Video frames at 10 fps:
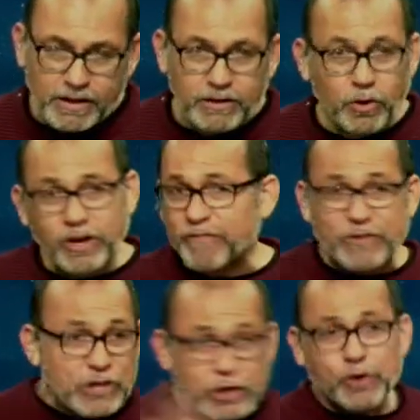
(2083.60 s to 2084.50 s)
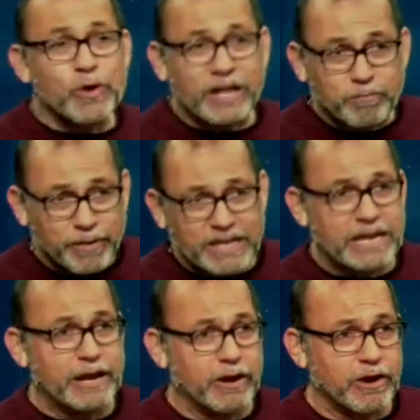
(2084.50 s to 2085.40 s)
Lord, if you had been
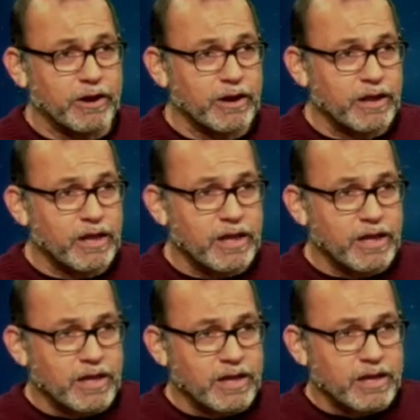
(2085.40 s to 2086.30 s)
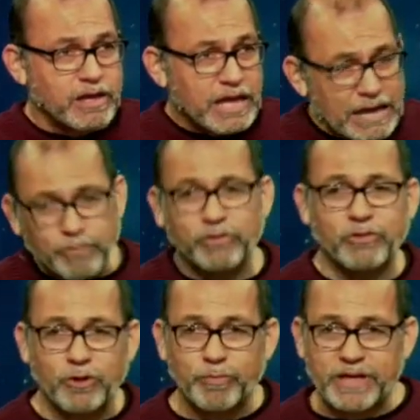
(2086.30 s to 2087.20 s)
here, he would
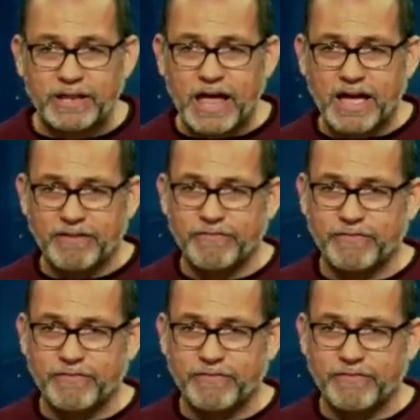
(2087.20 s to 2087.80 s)
still be alive.